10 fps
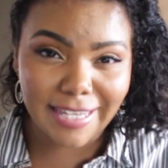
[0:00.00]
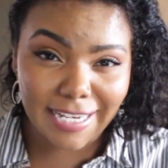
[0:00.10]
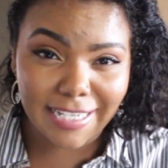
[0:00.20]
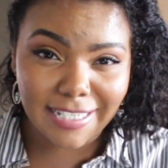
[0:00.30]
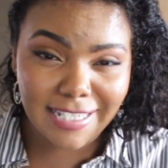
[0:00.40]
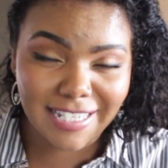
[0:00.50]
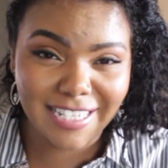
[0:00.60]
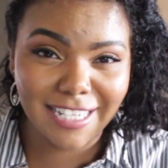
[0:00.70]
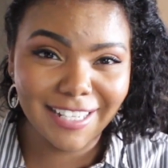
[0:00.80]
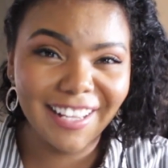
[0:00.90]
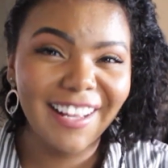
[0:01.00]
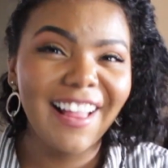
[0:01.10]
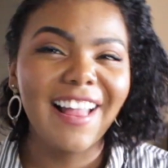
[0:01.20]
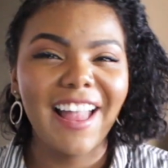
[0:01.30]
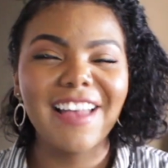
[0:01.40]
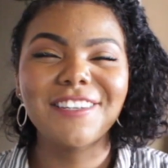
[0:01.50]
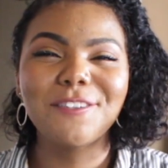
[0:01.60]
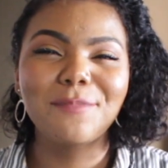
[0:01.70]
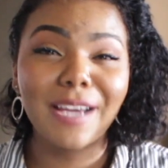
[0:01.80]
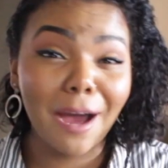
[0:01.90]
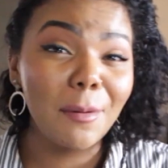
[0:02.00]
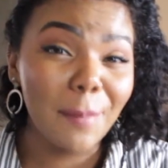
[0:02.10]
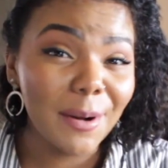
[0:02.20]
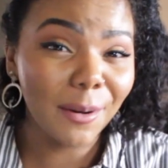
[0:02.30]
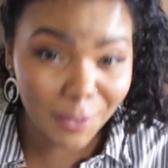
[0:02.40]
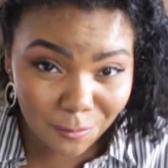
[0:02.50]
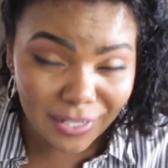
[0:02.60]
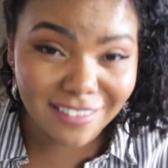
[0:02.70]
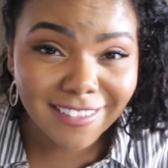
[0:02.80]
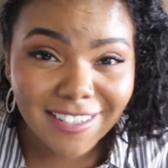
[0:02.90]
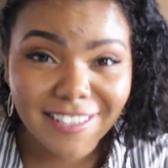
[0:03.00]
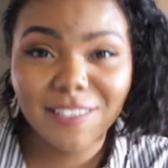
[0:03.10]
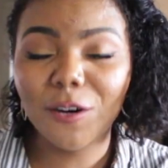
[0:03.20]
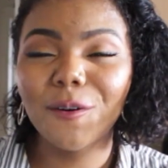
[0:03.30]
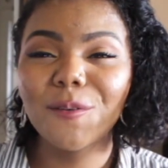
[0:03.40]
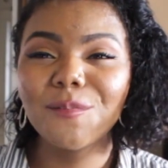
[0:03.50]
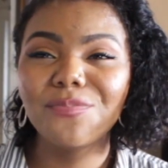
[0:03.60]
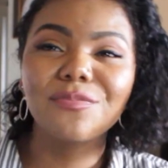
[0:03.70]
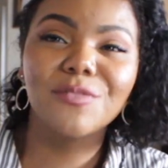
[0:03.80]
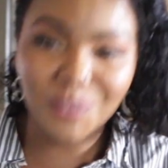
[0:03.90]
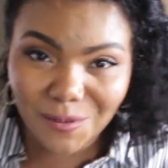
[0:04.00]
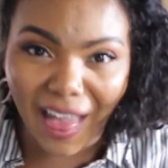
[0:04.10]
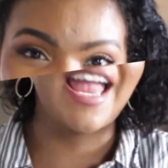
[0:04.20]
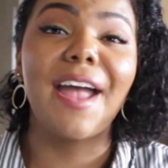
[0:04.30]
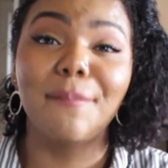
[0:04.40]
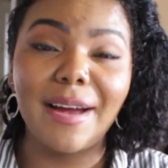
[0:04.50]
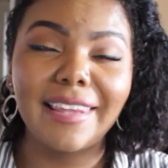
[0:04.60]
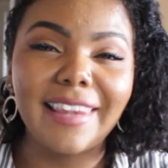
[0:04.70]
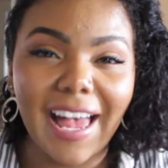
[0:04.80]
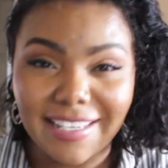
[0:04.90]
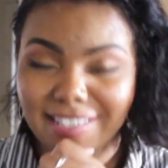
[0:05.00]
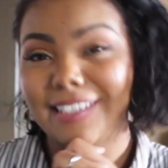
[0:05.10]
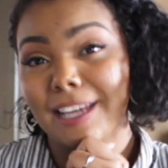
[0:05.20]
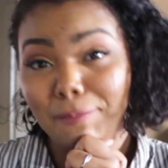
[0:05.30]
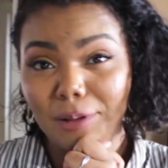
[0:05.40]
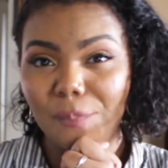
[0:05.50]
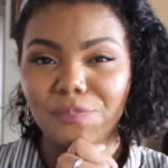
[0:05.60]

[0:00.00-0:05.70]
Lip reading: things and to become a better human. So do that. And my last tip